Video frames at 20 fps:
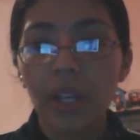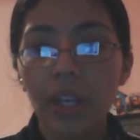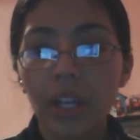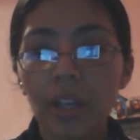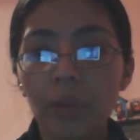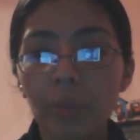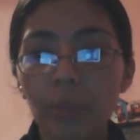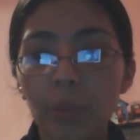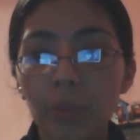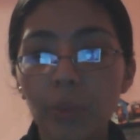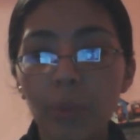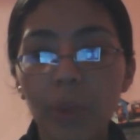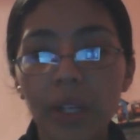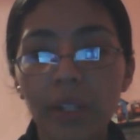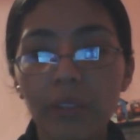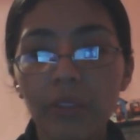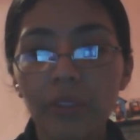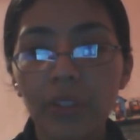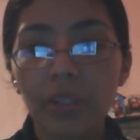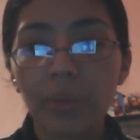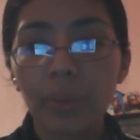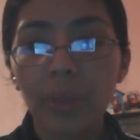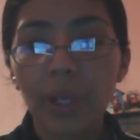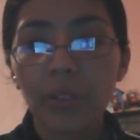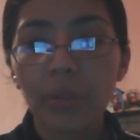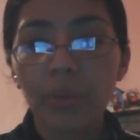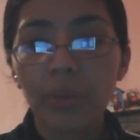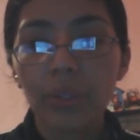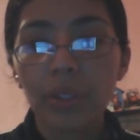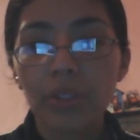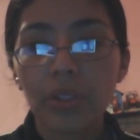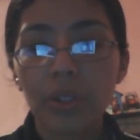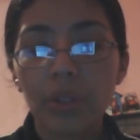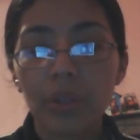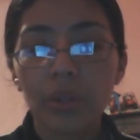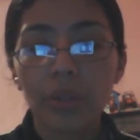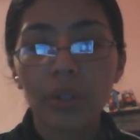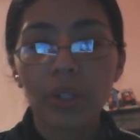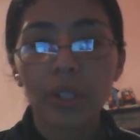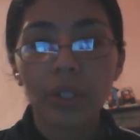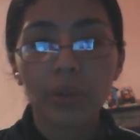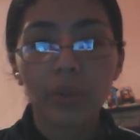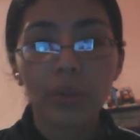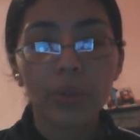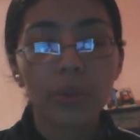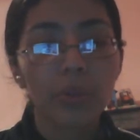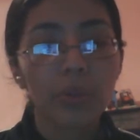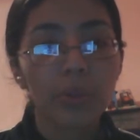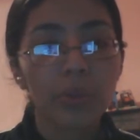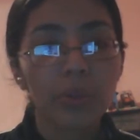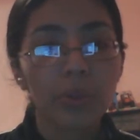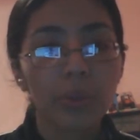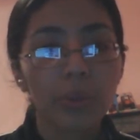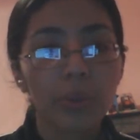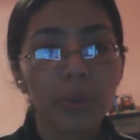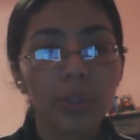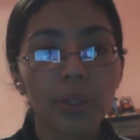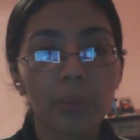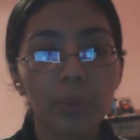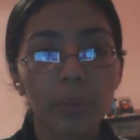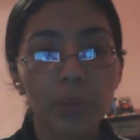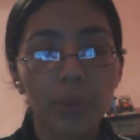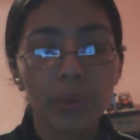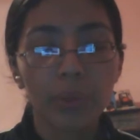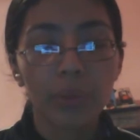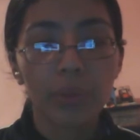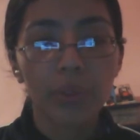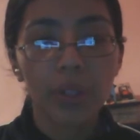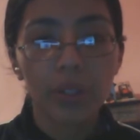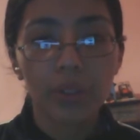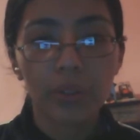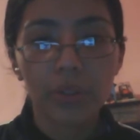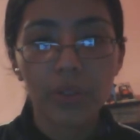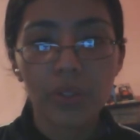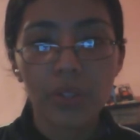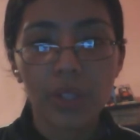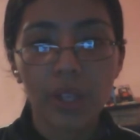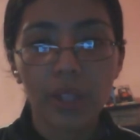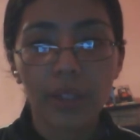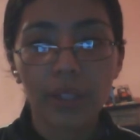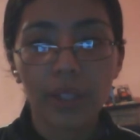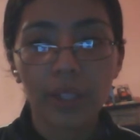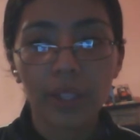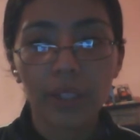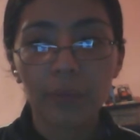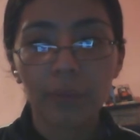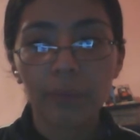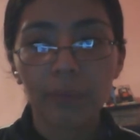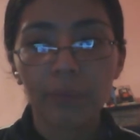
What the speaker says: and provide feedback to each other in order to improve understanding.